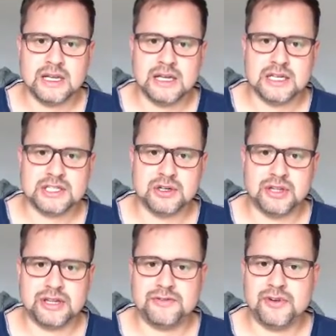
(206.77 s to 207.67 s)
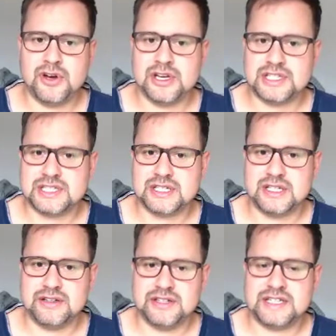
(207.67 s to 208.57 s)
So then
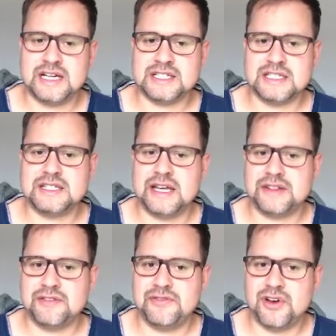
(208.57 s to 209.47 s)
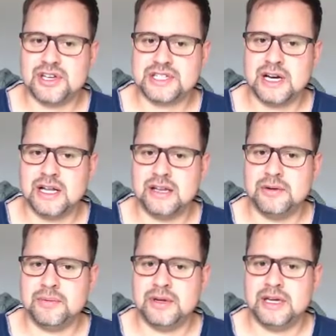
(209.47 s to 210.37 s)
this tells us that the first
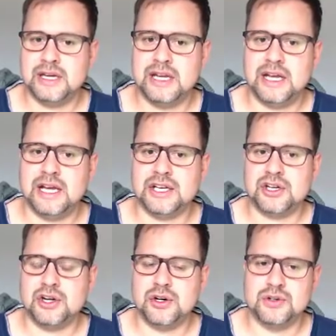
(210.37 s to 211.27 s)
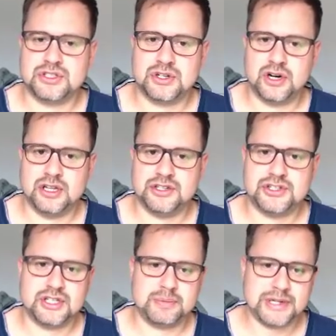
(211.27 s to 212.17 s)
column encodes college
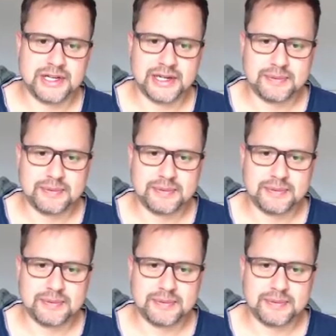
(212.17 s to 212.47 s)
GPA.